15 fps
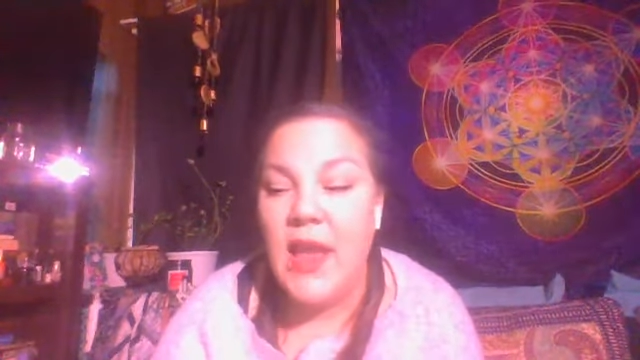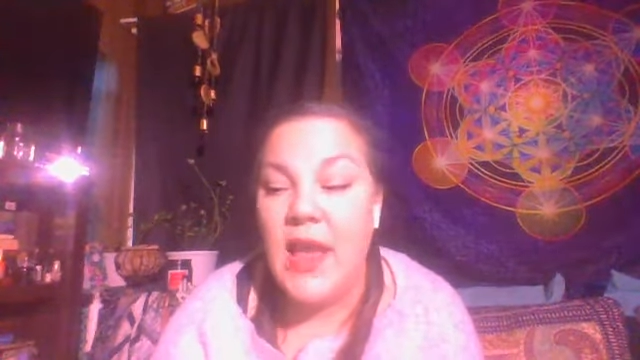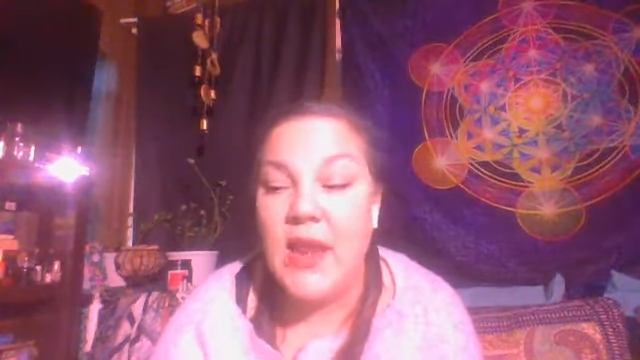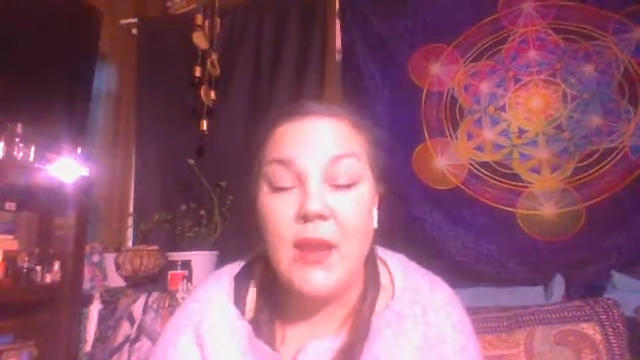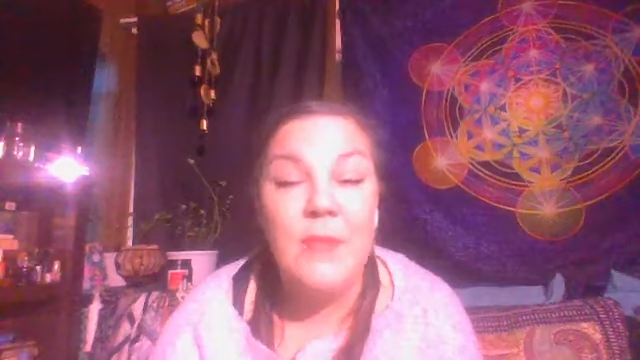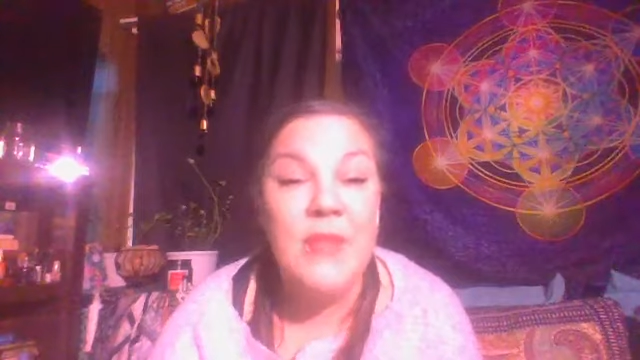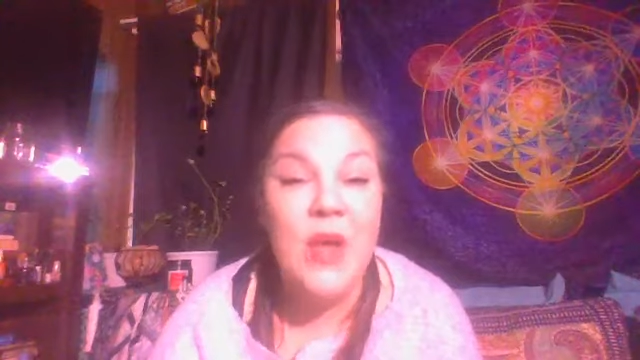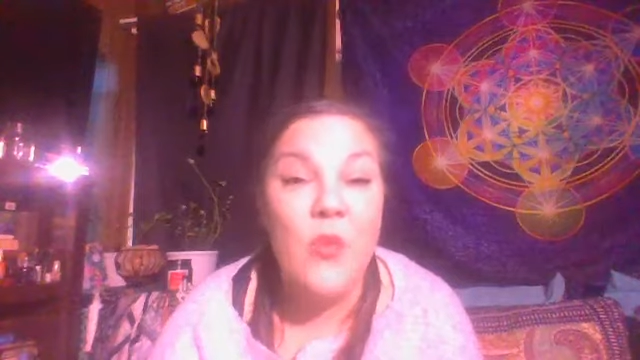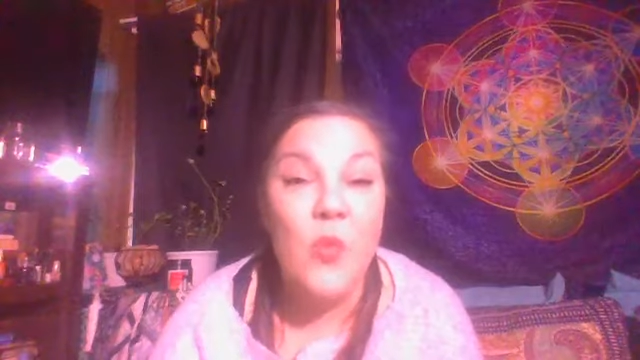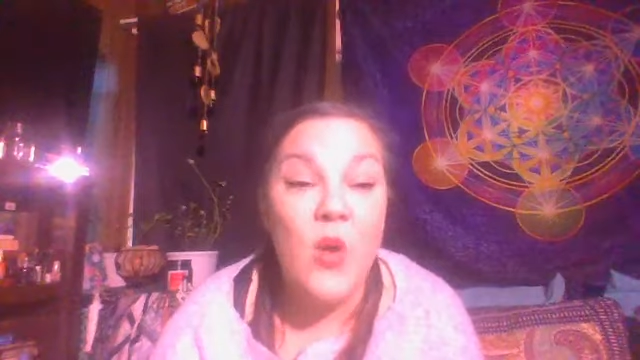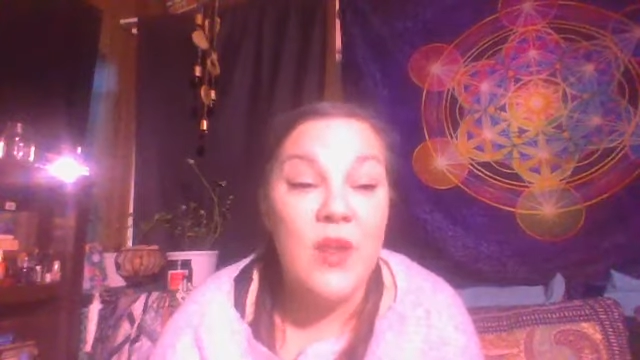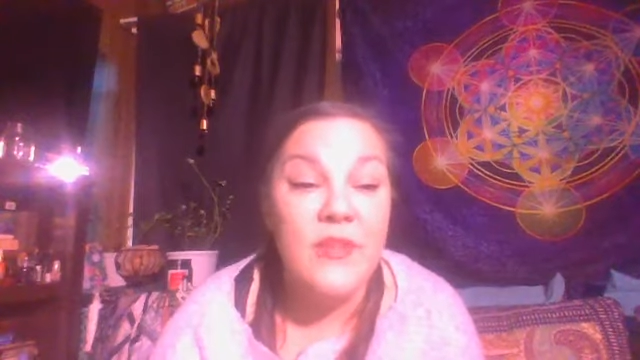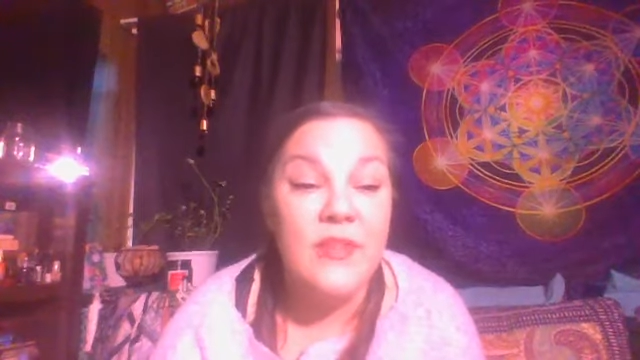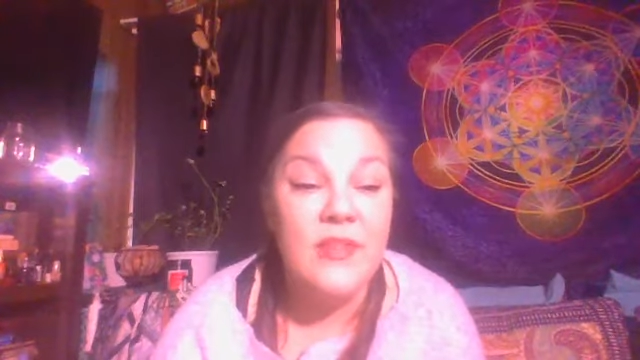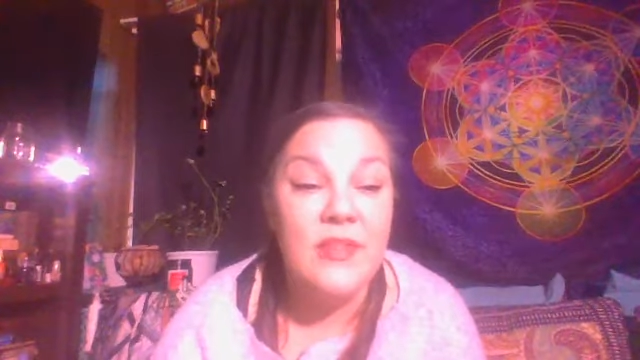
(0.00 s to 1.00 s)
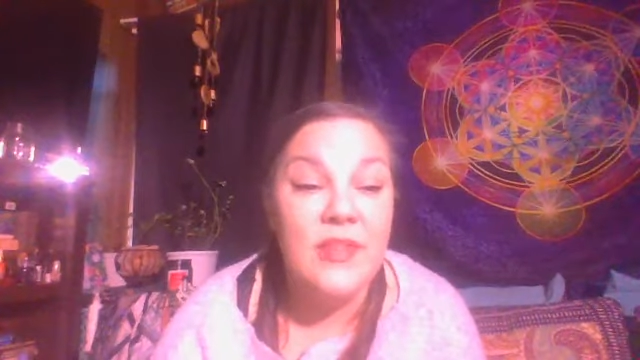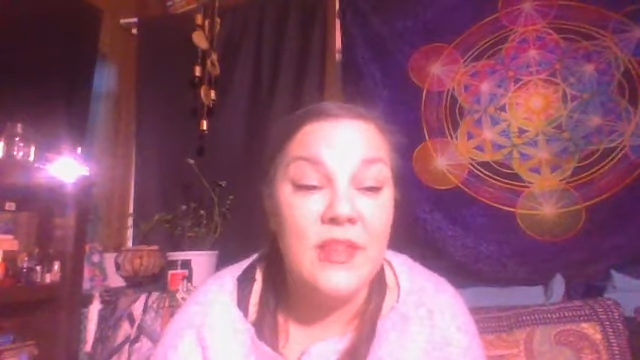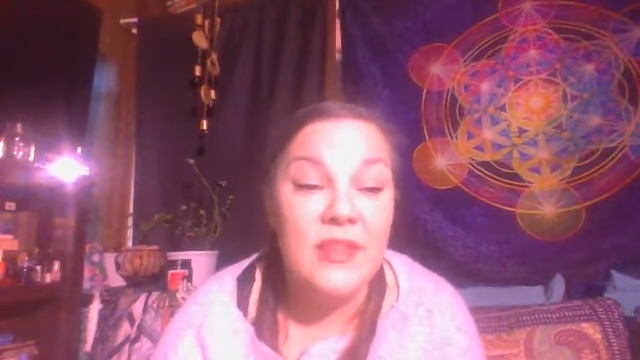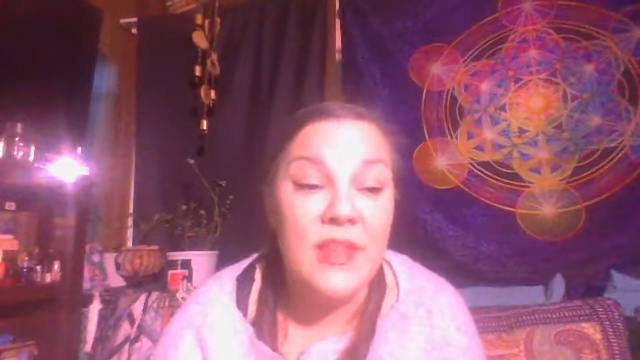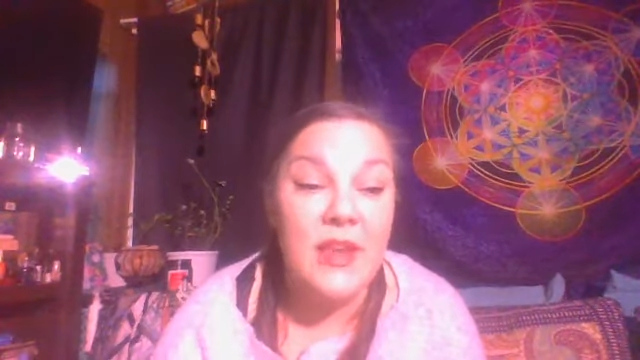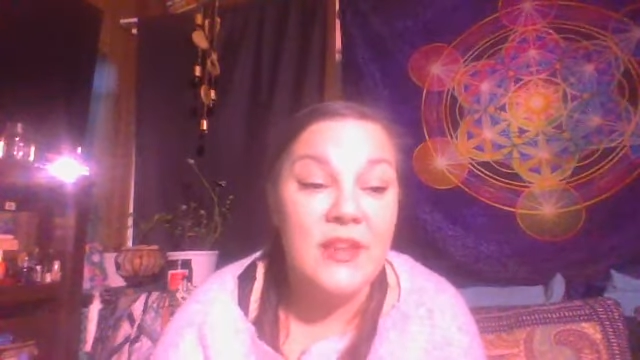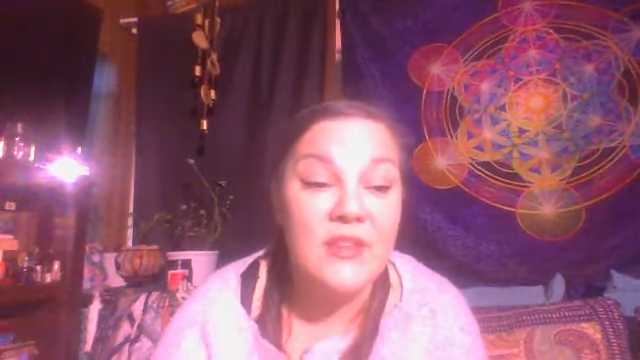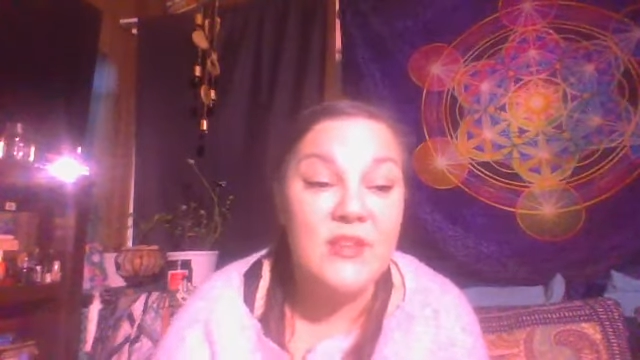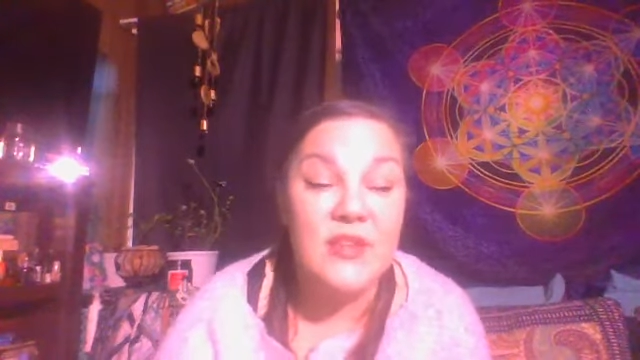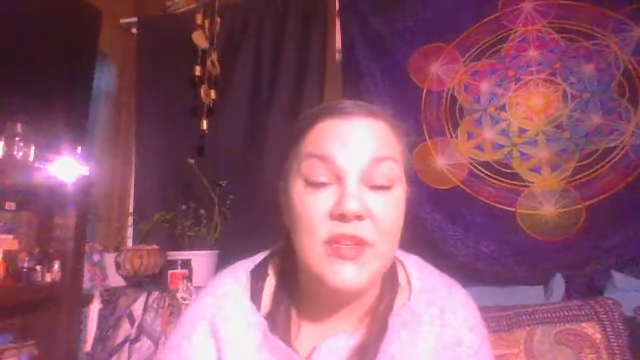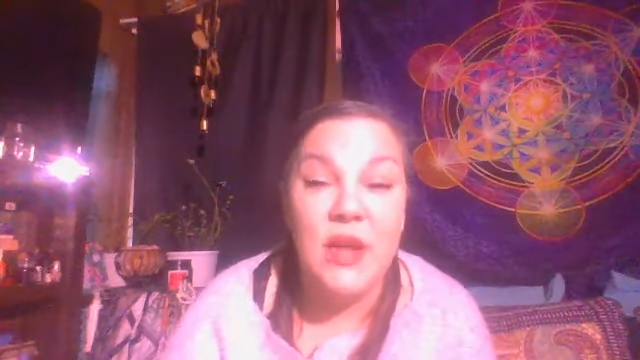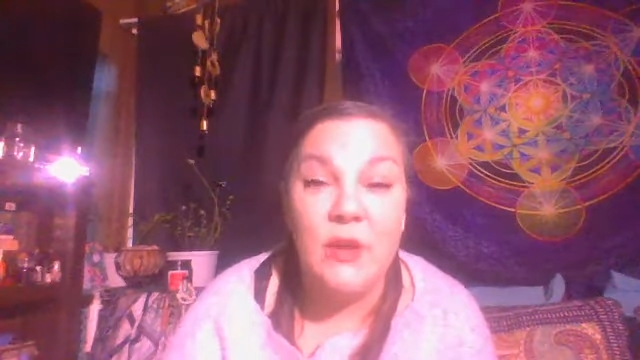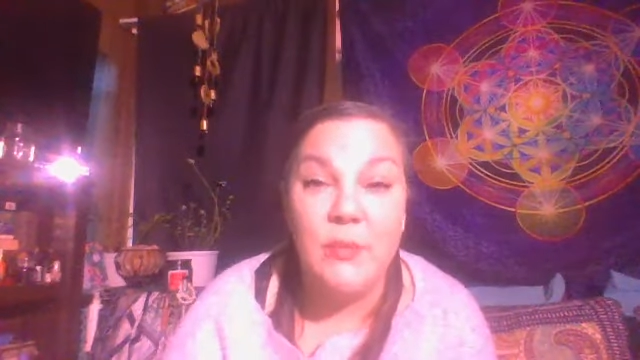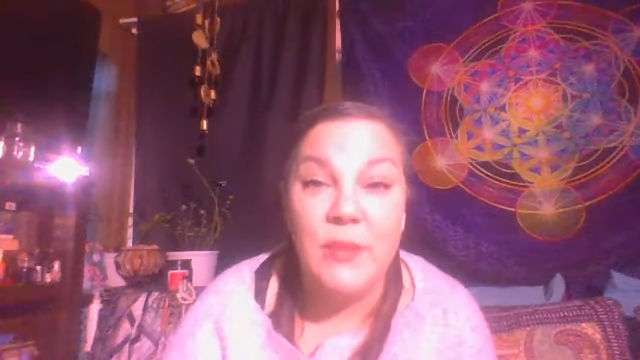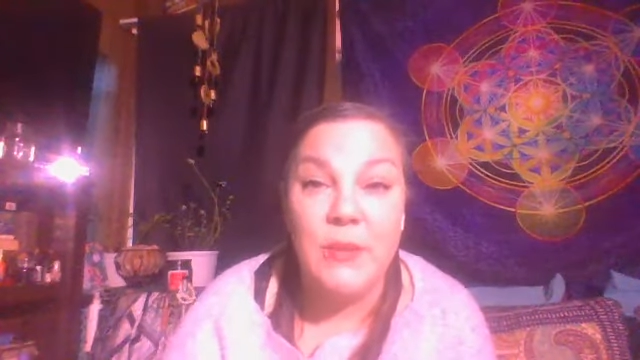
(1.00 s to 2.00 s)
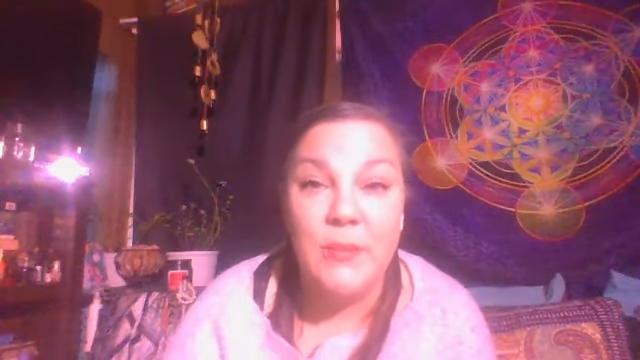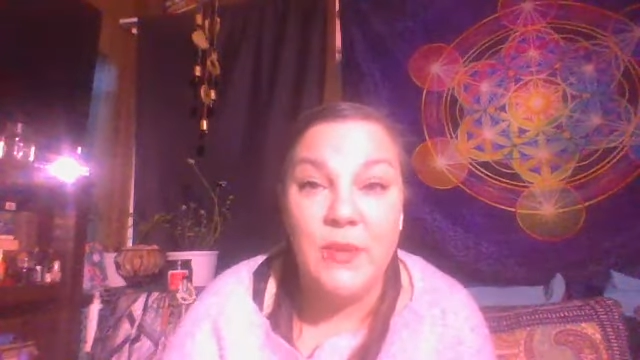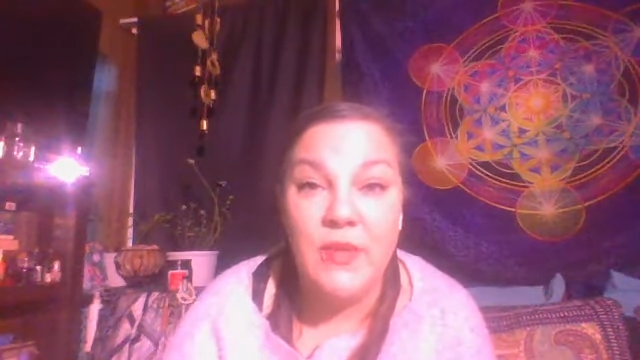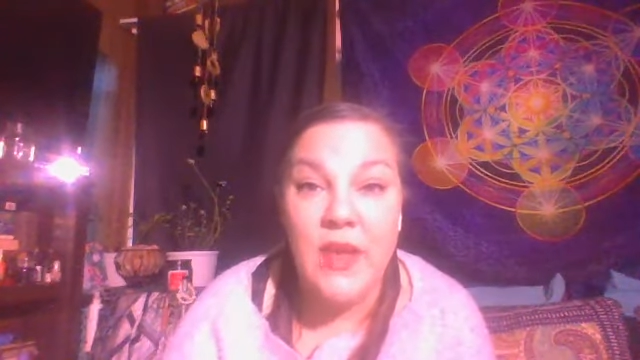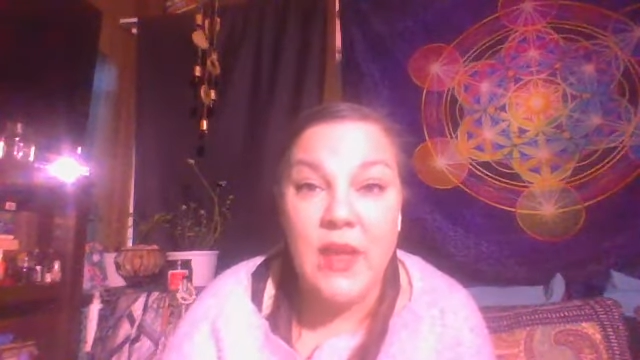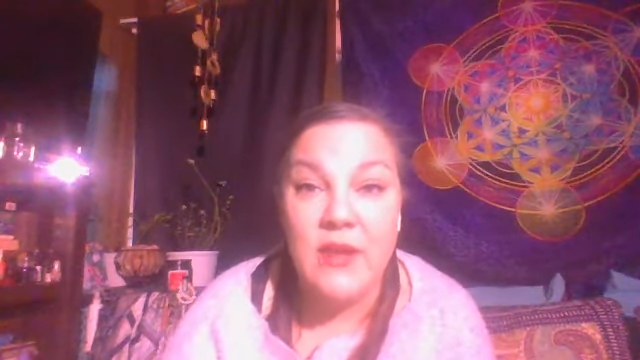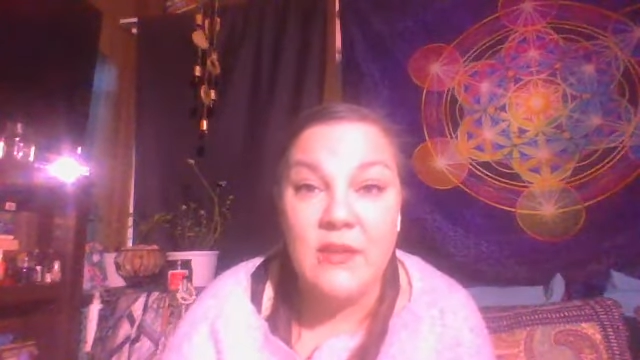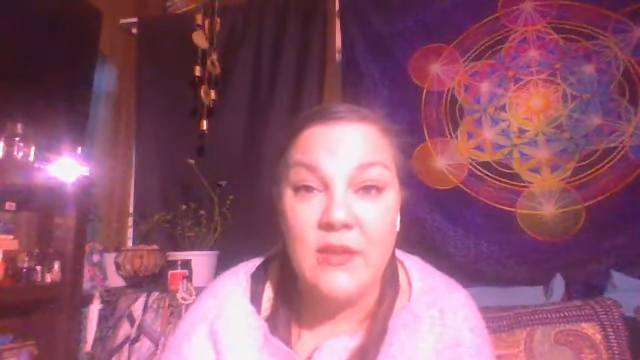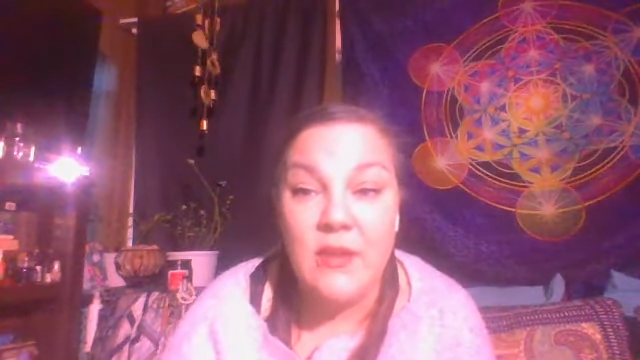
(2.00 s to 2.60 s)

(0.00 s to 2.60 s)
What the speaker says: And I'm not one that likes to tell people that.